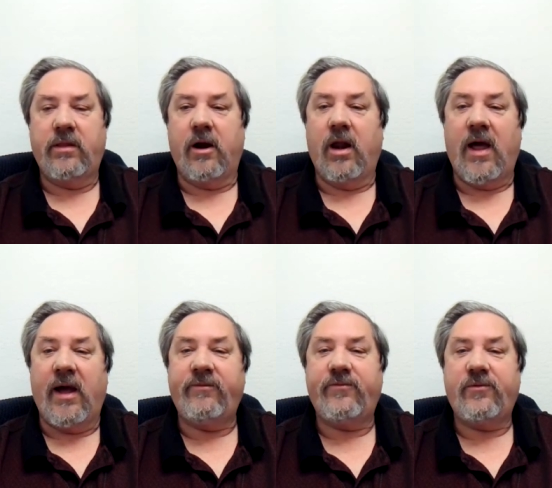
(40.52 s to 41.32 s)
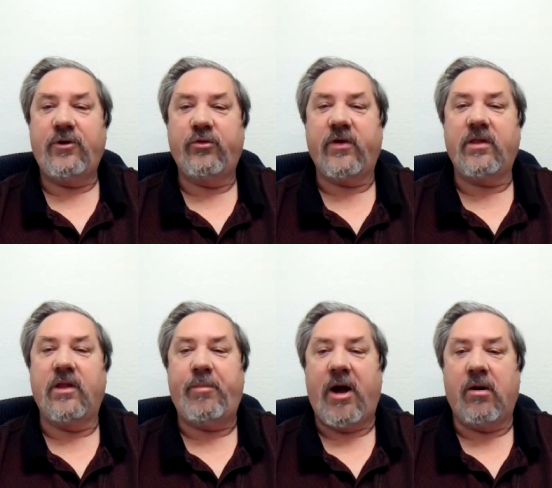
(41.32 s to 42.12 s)
their life using
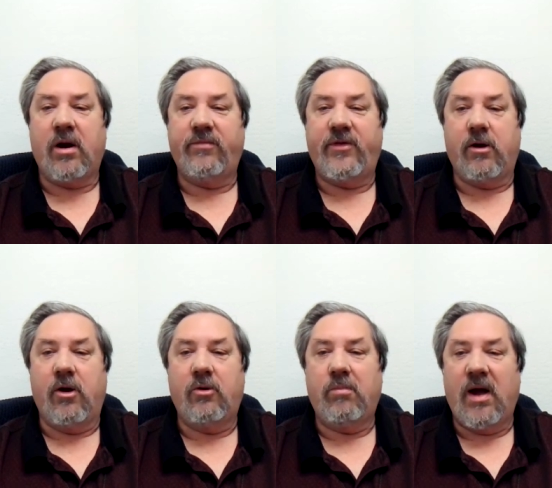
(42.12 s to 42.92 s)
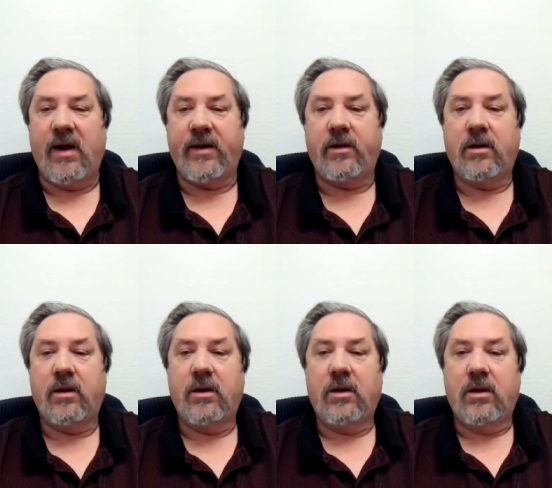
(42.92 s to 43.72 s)
the power of their own mind
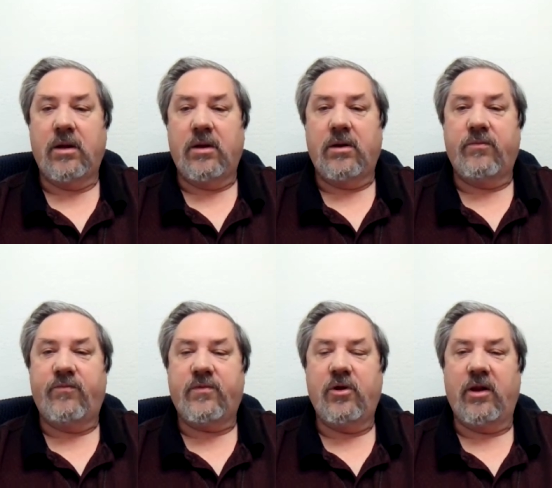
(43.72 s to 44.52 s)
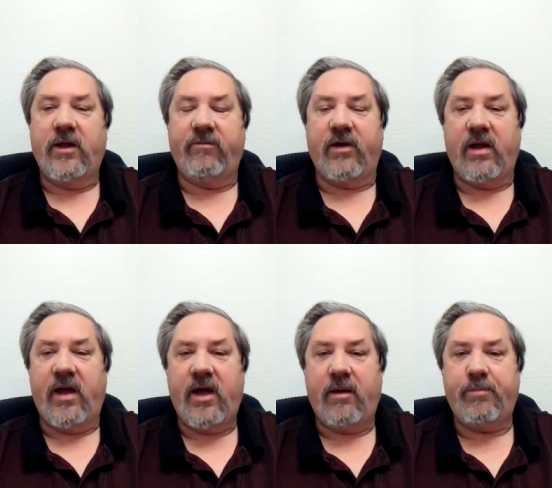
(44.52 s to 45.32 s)
to live a
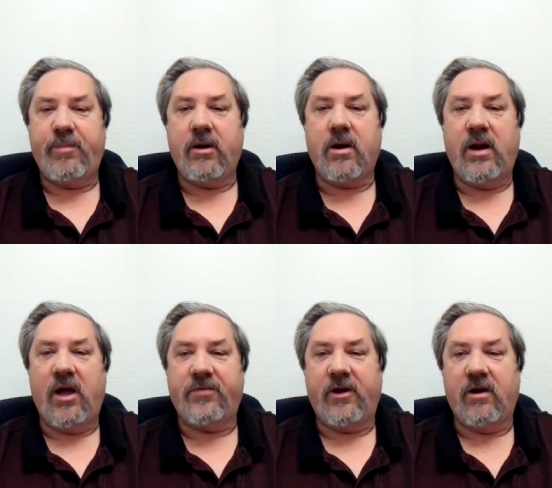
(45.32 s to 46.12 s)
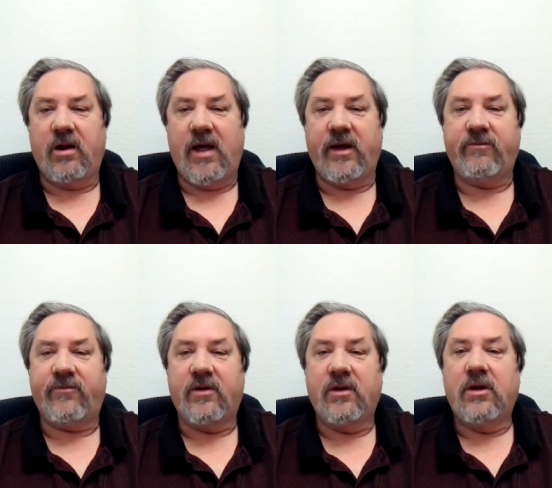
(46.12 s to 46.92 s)
happier, healthier life.
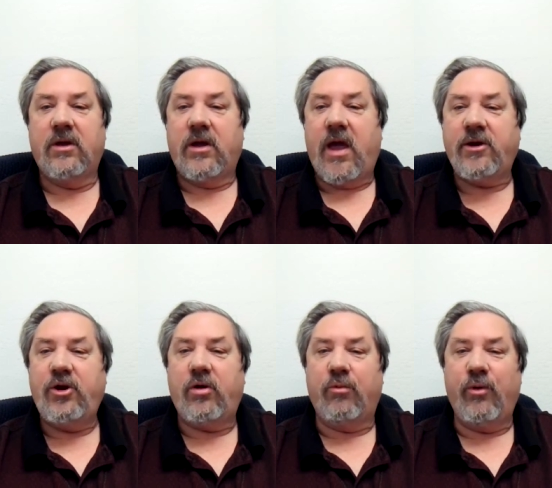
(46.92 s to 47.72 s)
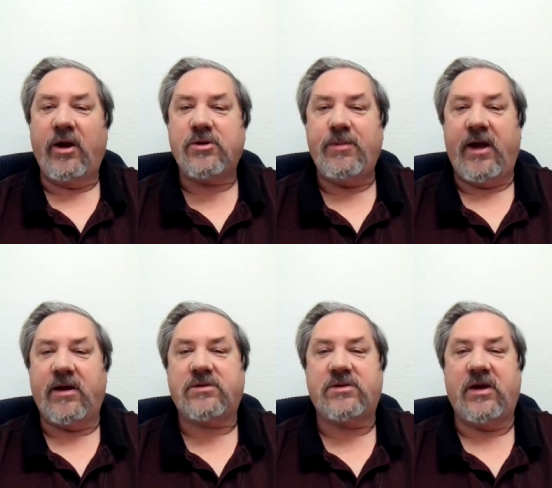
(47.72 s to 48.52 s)
And you can reach me
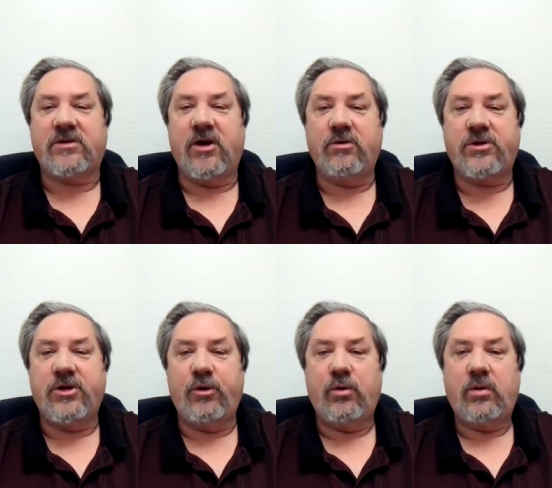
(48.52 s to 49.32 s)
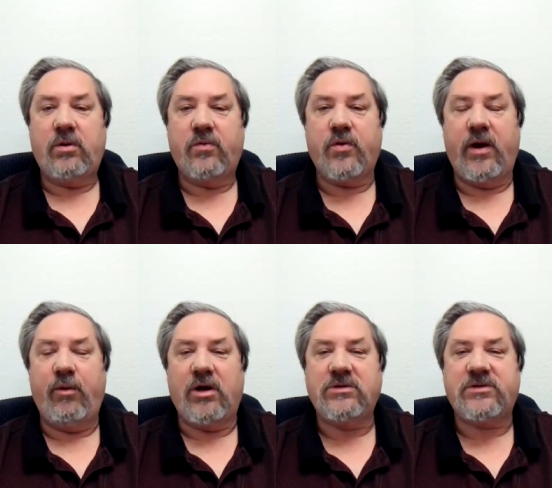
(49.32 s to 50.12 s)
at
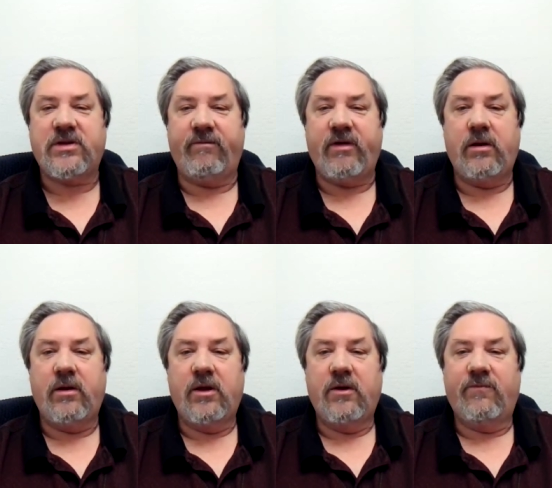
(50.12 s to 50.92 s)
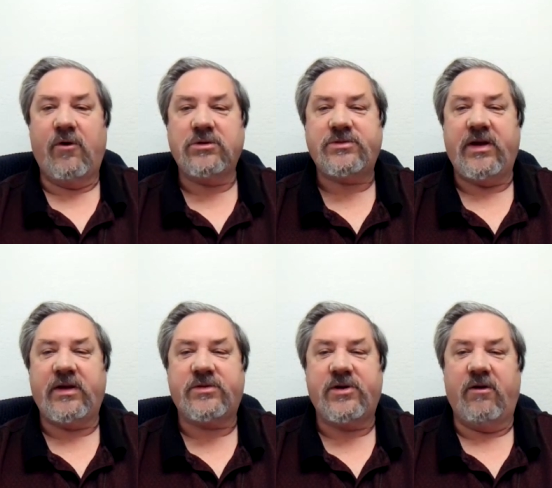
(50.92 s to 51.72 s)

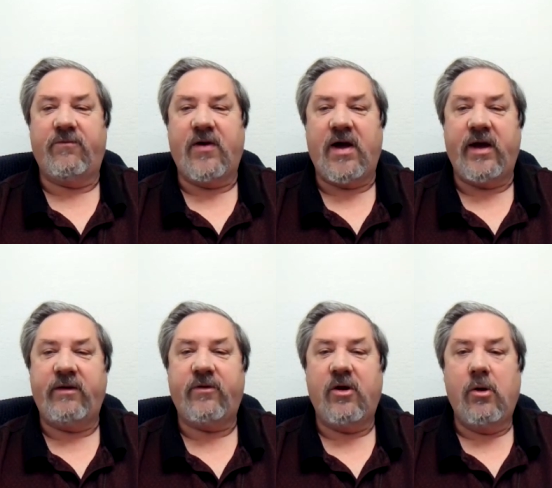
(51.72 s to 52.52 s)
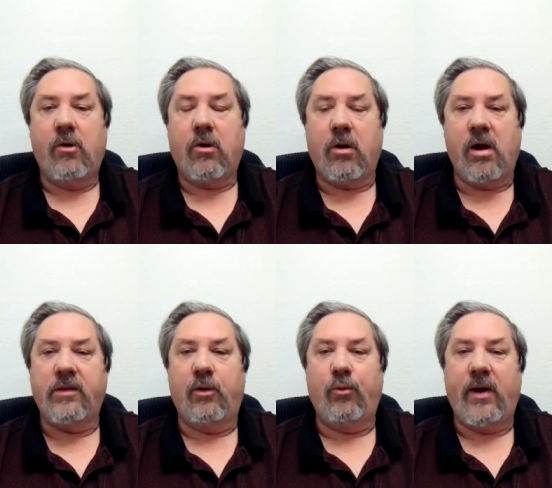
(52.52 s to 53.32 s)
602-317-4605 or
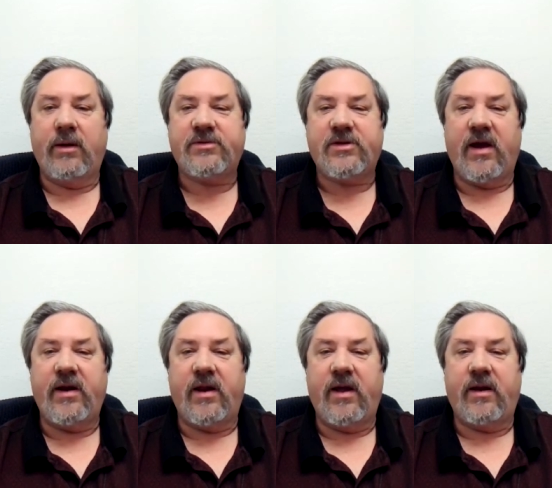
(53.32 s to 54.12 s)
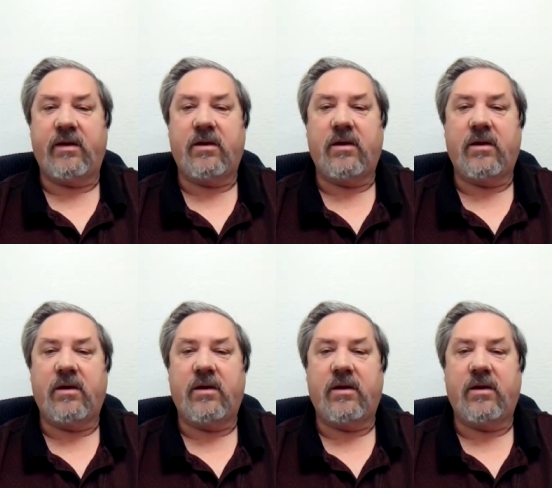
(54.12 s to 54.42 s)
on the website at